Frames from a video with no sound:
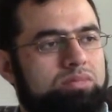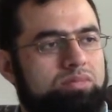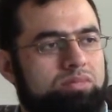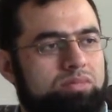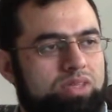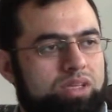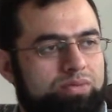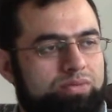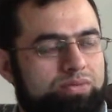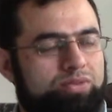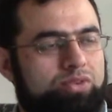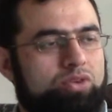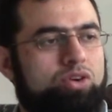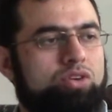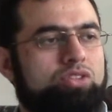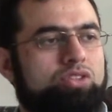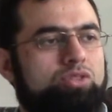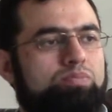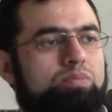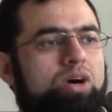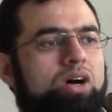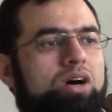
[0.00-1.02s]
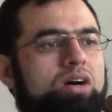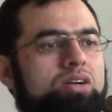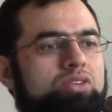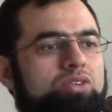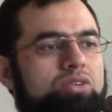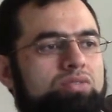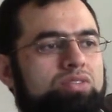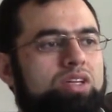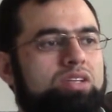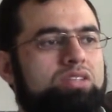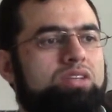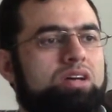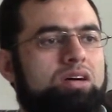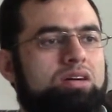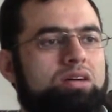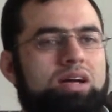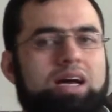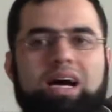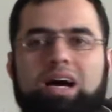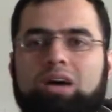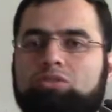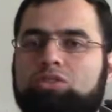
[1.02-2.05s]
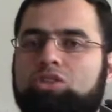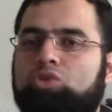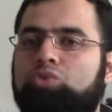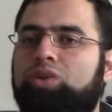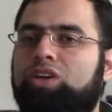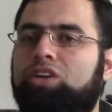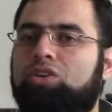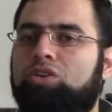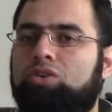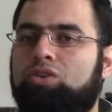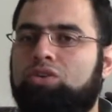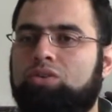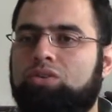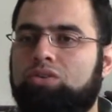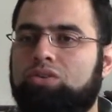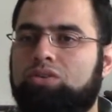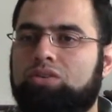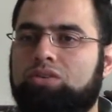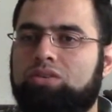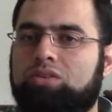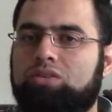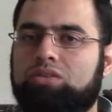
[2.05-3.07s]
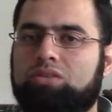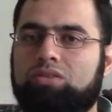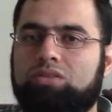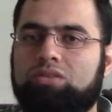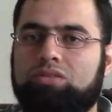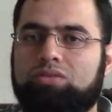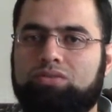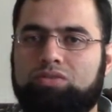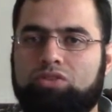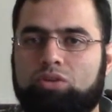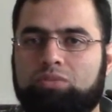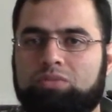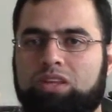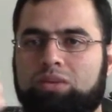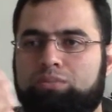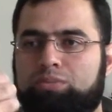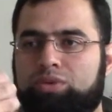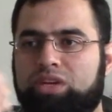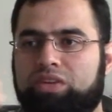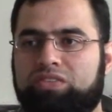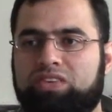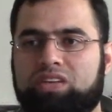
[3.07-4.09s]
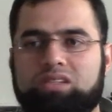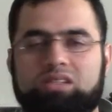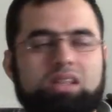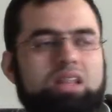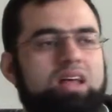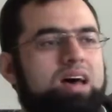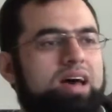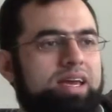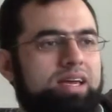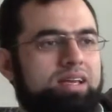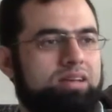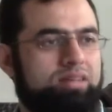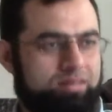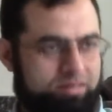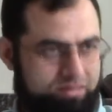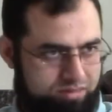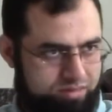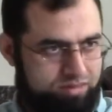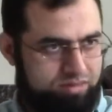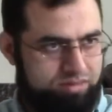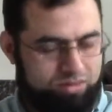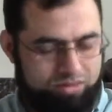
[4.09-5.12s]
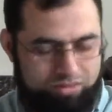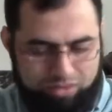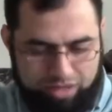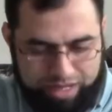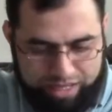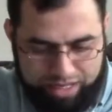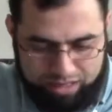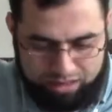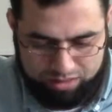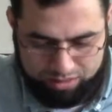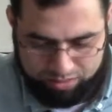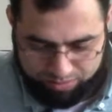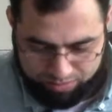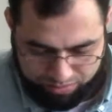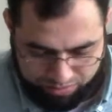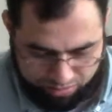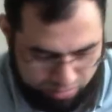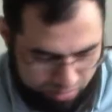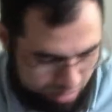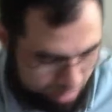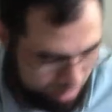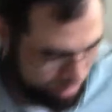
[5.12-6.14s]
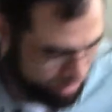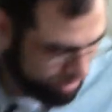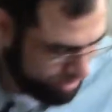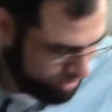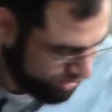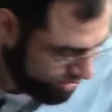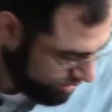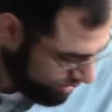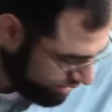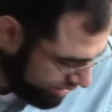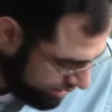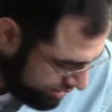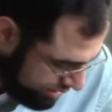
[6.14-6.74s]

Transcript: the front part of the tongue. How did we know? From the previous line, right? Is